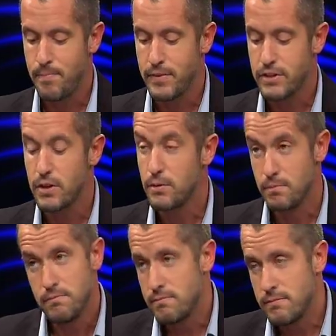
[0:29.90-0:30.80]
So
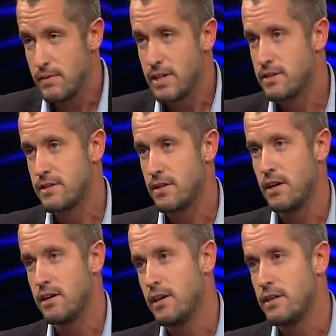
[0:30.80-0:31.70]
it's
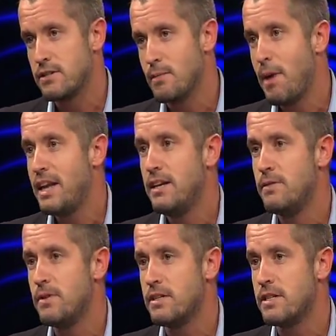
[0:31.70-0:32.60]
as
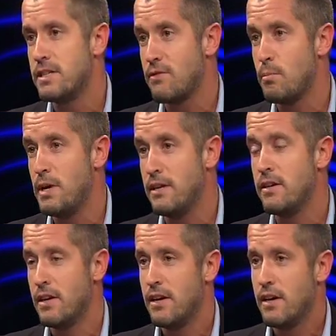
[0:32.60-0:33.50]
competitive as it's ever been,
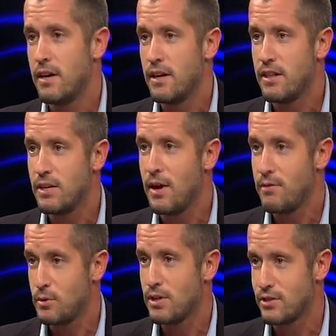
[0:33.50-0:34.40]
and I think you
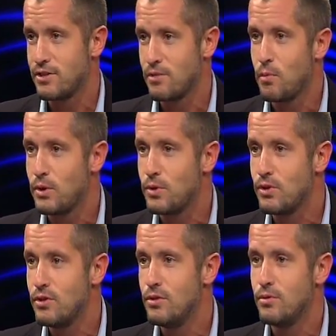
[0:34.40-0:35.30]
have to ask yourself what you
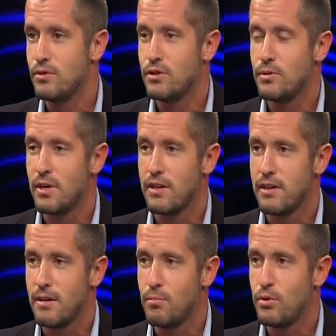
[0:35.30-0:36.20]
can do to
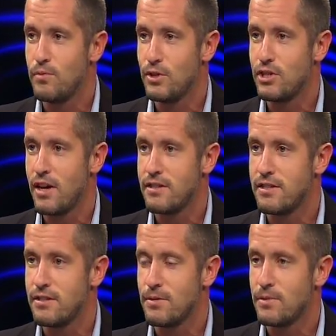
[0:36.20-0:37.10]
improve your
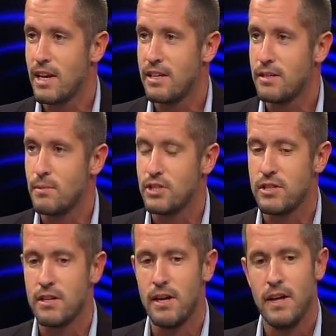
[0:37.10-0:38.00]
chances of getting
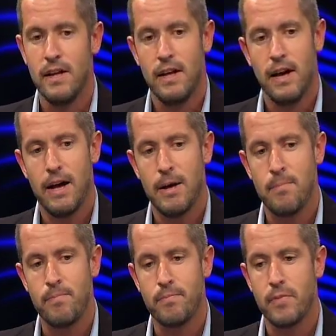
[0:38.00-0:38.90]
admission.
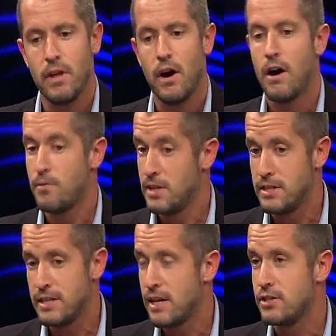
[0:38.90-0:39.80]
Harvard and
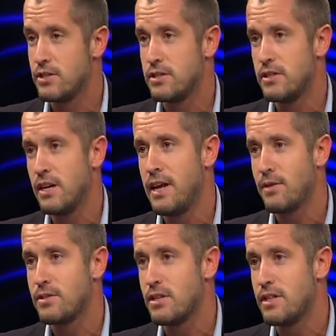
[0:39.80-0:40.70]
INSEAD just
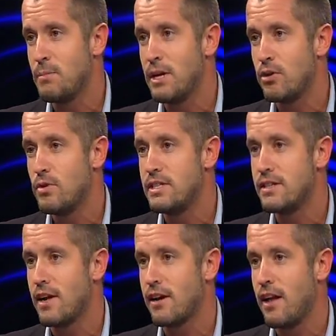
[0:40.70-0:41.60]
announced that they'd be
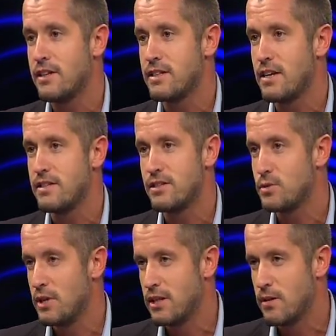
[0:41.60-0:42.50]
increasing their class sizes
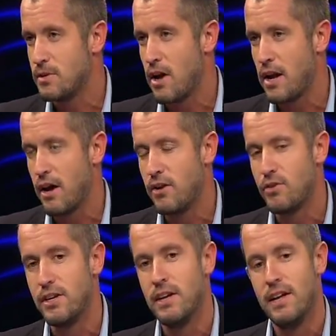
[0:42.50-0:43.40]
to a little over
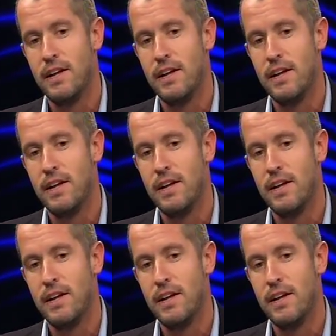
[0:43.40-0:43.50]
900,